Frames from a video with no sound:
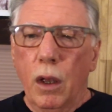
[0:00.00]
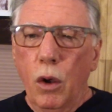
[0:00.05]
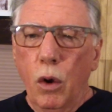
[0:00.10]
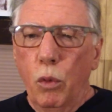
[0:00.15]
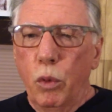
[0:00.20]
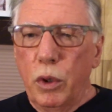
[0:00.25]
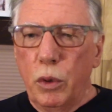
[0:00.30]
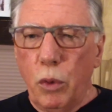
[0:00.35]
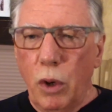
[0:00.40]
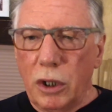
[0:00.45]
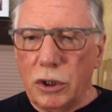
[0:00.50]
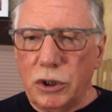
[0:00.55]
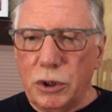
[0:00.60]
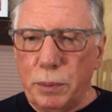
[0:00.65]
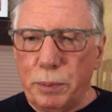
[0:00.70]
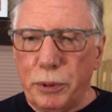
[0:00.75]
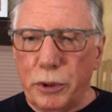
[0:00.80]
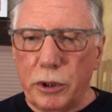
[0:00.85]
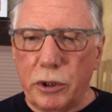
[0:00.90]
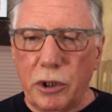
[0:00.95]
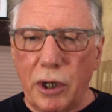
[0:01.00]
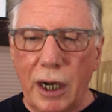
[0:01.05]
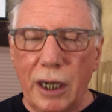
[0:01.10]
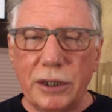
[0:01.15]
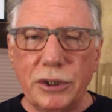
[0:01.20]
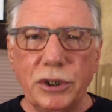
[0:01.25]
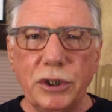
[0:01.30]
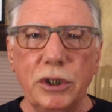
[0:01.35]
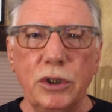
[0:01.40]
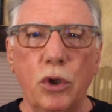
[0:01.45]
We want to
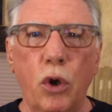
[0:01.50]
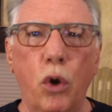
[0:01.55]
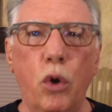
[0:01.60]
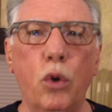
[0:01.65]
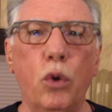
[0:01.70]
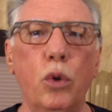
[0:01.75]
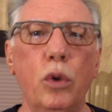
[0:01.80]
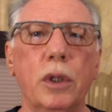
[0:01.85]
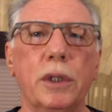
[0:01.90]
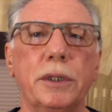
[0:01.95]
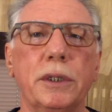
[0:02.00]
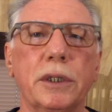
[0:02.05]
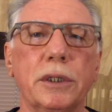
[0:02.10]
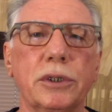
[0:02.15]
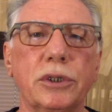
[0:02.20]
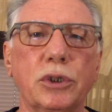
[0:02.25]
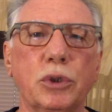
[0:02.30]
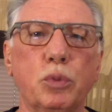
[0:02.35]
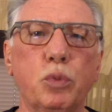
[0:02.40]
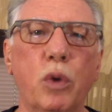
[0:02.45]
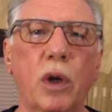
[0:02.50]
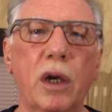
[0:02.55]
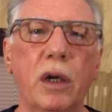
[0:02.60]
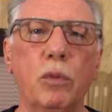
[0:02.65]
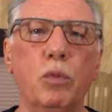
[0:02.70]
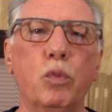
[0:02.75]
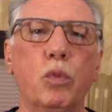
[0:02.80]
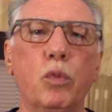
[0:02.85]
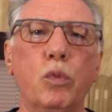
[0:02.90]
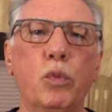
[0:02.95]
progress in holiness,
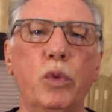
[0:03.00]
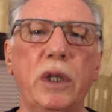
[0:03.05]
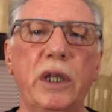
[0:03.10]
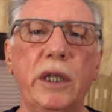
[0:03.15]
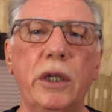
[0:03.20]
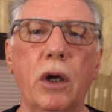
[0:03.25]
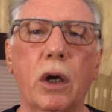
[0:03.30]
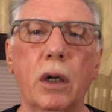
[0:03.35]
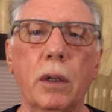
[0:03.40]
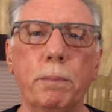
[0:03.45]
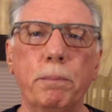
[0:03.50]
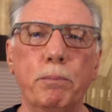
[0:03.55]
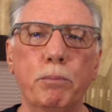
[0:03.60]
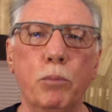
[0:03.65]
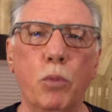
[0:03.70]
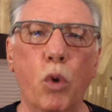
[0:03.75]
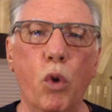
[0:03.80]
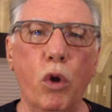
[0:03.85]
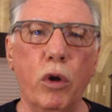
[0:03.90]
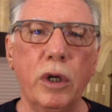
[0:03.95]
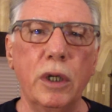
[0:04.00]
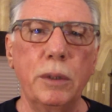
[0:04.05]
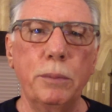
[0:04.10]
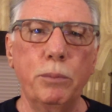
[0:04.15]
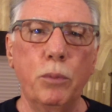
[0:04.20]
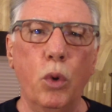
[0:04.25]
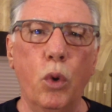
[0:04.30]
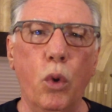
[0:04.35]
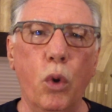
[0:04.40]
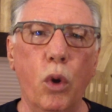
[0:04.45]
where we are more and
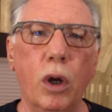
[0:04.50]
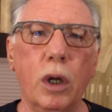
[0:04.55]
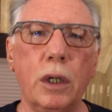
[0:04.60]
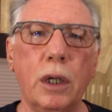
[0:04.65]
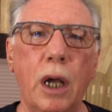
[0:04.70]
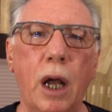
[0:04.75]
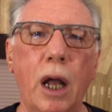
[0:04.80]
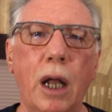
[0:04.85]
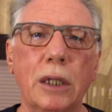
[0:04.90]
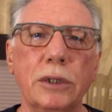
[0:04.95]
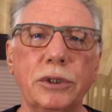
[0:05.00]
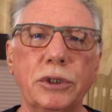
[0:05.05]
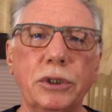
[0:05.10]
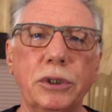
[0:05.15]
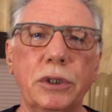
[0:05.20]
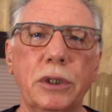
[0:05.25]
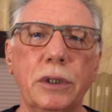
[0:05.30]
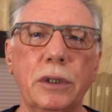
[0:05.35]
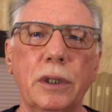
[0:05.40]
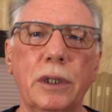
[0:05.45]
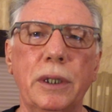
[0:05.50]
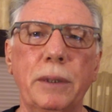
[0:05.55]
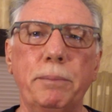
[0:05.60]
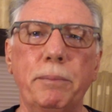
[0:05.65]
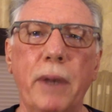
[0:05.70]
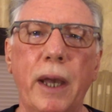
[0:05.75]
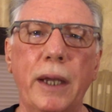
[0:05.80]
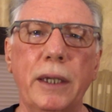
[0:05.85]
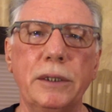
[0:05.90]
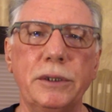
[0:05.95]
more constantly
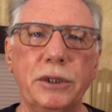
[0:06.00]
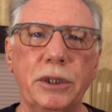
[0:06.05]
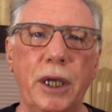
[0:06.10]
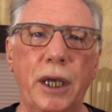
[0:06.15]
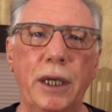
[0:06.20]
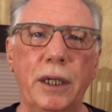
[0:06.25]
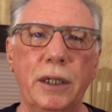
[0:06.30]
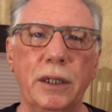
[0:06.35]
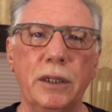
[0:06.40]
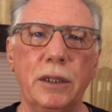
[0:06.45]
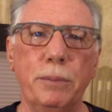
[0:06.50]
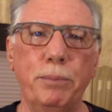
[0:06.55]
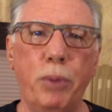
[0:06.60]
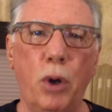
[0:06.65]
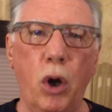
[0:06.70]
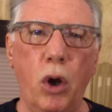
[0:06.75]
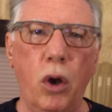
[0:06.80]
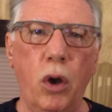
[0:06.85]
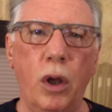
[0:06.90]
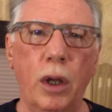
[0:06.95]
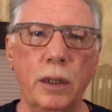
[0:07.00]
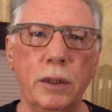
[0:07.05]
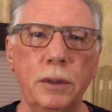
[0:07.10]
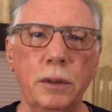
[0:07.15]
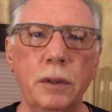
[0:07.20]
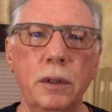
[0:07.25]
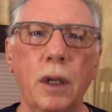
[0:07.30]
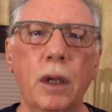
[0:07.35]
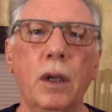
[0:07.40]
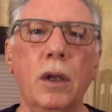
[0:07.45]
meditating
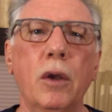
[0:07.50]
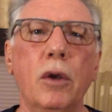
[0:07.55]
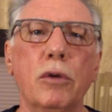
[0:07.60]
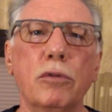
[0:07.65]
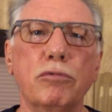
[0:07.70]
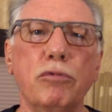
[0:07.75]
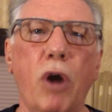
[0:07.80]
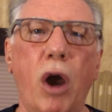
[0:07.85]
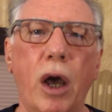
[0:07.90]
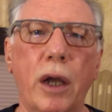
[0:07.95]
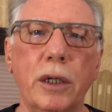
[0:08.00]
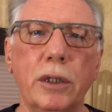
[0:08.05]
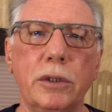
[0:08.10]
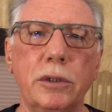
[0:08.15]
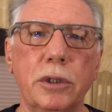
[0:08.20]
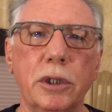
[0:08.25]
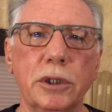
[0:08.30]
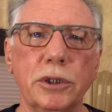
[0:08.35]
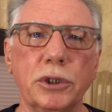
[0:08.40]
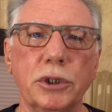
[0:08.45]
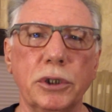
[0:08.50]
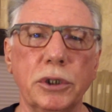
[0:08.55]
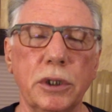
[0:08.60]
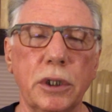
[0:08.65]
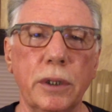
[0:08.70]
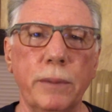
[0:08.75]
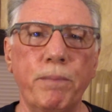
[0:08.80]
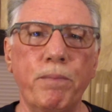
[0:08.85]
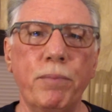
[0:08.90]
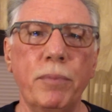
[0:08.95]
upon
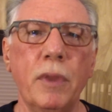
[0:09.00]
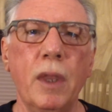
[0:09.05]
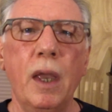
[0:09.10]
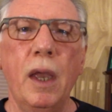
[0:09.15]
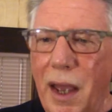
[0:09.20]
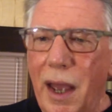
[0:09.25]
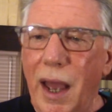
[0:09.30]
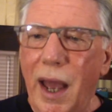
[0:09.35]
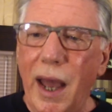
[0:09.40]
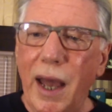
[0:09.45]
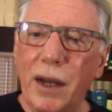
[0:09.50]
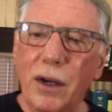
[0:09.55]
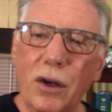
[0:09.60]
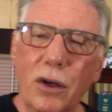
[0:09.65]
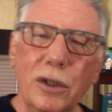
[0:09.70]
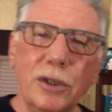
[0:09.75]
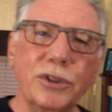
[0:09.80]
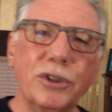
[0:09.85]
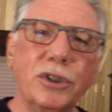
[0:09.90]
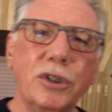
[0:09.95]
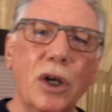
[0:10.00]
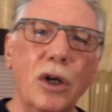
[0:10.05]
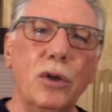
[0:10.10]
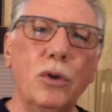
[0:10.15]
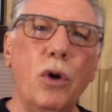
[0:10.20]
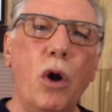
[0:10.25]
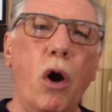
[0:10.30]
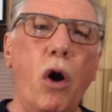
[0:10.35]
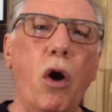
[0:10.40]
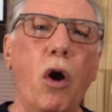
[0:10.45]
Radha-Krishna, and
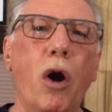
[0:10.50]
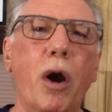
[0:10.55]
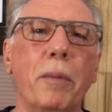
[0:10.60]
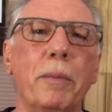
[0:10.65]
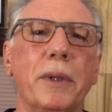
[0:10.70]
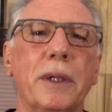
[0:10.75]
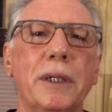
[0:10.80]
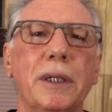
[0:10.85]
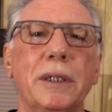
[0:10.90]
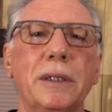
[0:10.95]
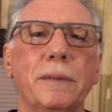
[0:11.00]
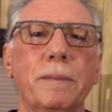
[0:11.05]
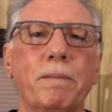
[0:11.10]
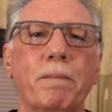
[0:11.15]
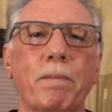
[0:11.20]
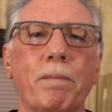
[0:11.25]
also harmony,